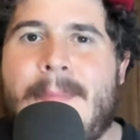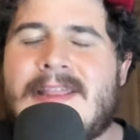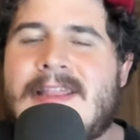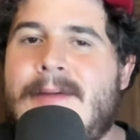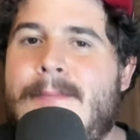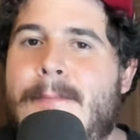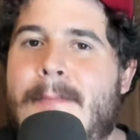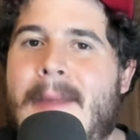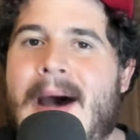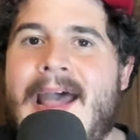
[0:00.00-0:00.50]
The
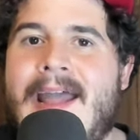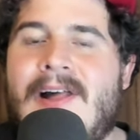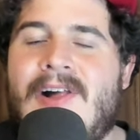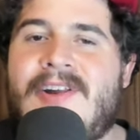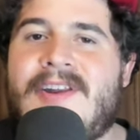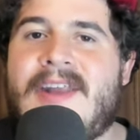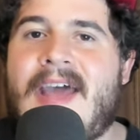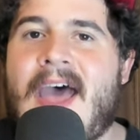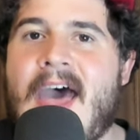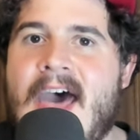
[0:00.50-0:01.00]
mile and
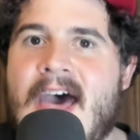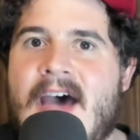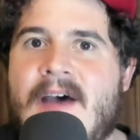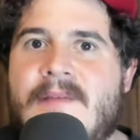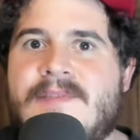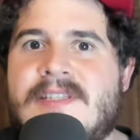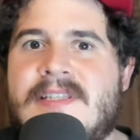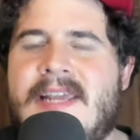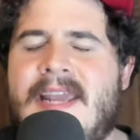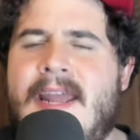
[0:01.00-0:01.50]
a
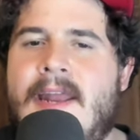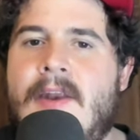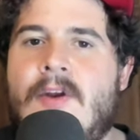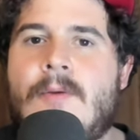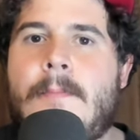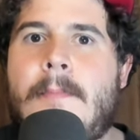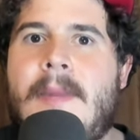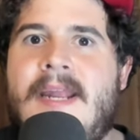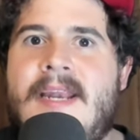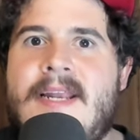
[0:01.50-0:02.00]
halfs, the
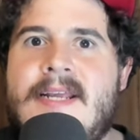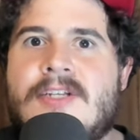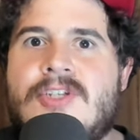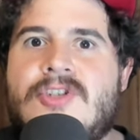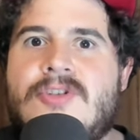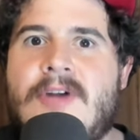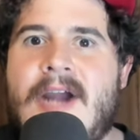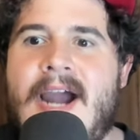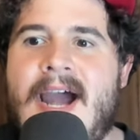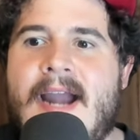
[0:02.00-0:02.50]
intermediate
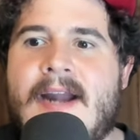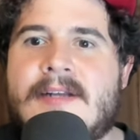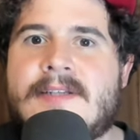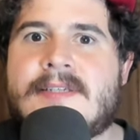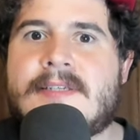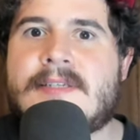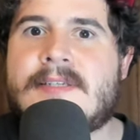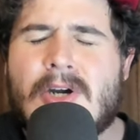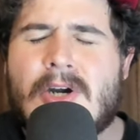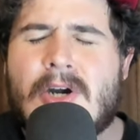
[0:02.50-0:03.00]

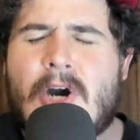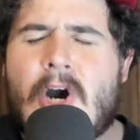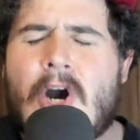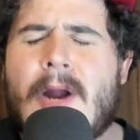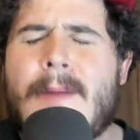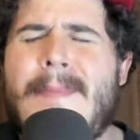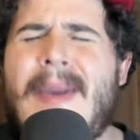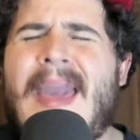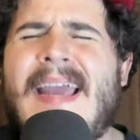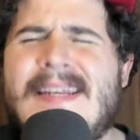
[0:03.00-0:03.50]
tracks are
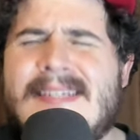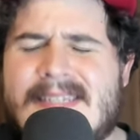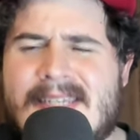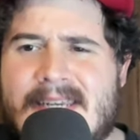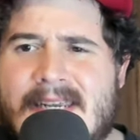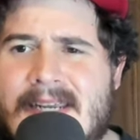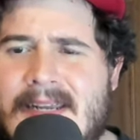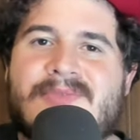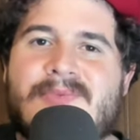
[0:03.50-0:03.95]
amazing.